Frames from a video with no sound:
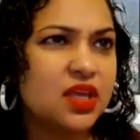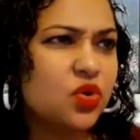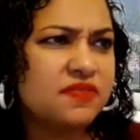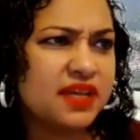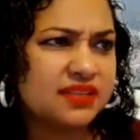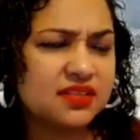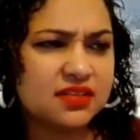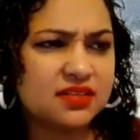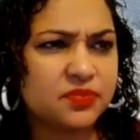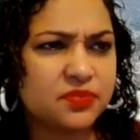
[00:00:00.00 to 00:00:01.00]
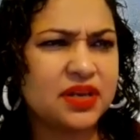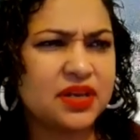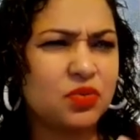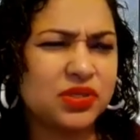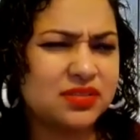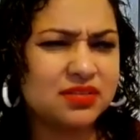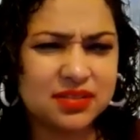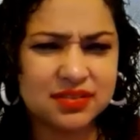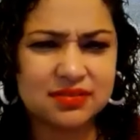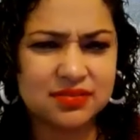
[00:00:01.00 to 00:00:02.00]
invested in something that wasn't
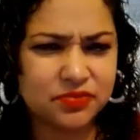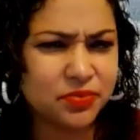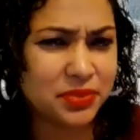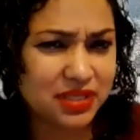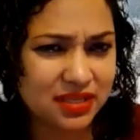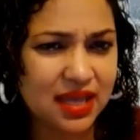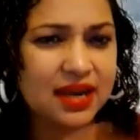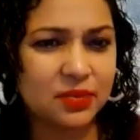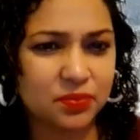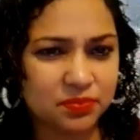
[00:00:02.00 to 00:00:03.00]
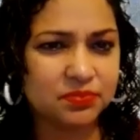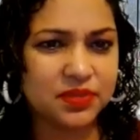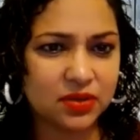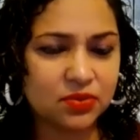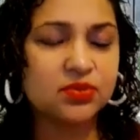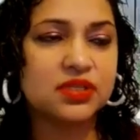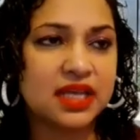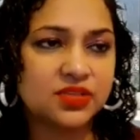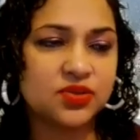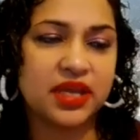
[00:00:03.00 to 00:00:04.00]
good for me and
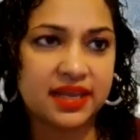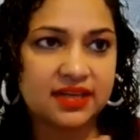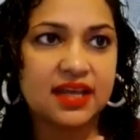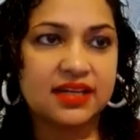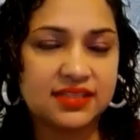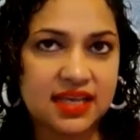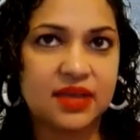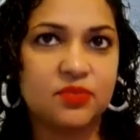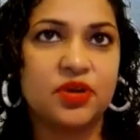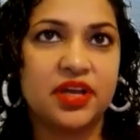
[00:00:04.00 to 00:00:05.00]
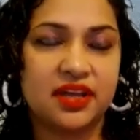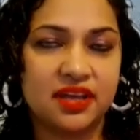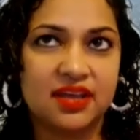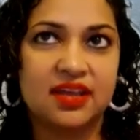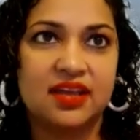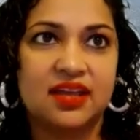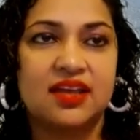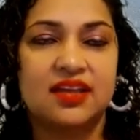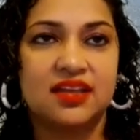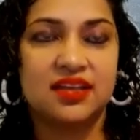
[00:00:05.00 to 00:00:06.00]
so I get it at a time where
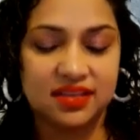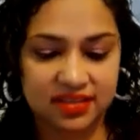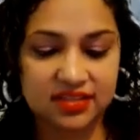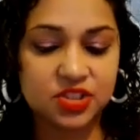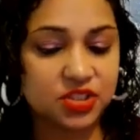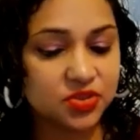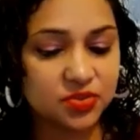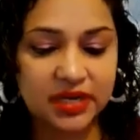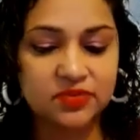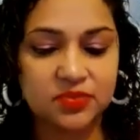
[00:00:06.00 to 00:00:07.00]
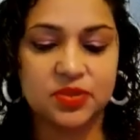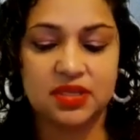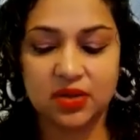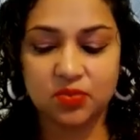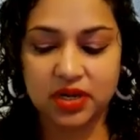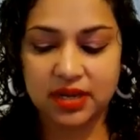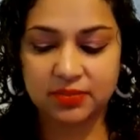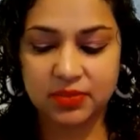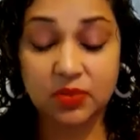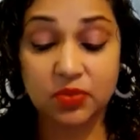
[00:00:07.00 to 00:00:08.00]
it's just right for me and what
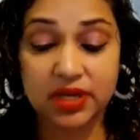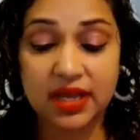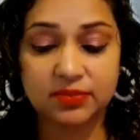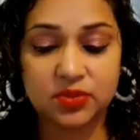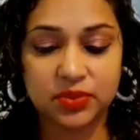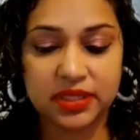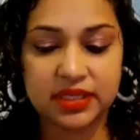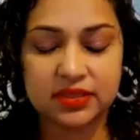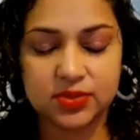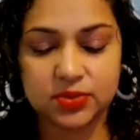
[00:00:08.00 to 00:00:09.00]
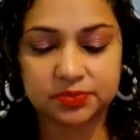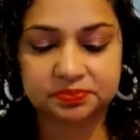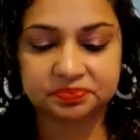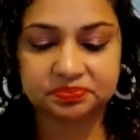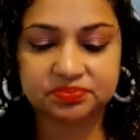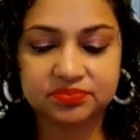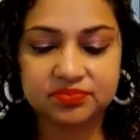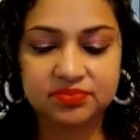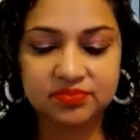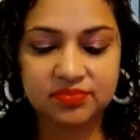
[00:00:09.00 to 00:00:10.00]
I'm.
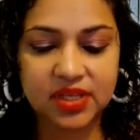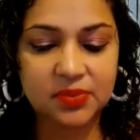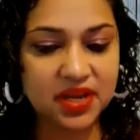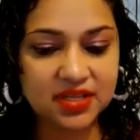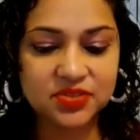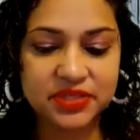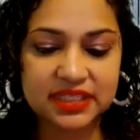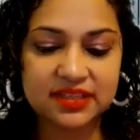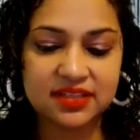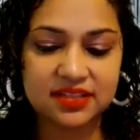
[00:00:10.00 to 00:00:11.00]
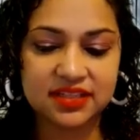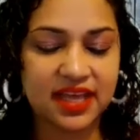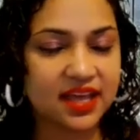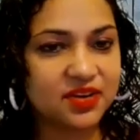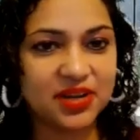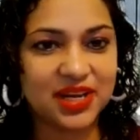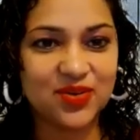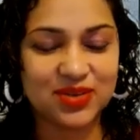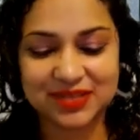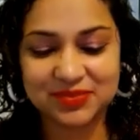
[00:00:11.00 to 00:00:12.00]
But that's really good. You had a
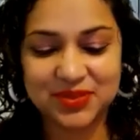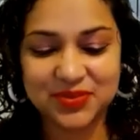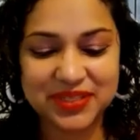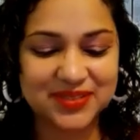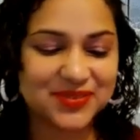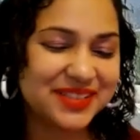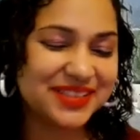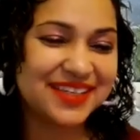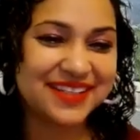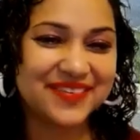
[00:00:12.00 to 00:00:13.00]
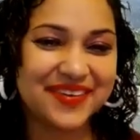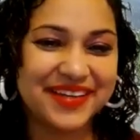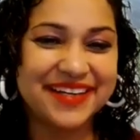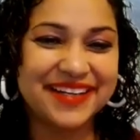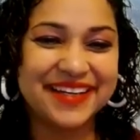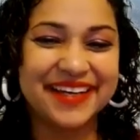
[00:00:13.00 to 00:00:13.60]
really awesome 2 weeks. What's the other one?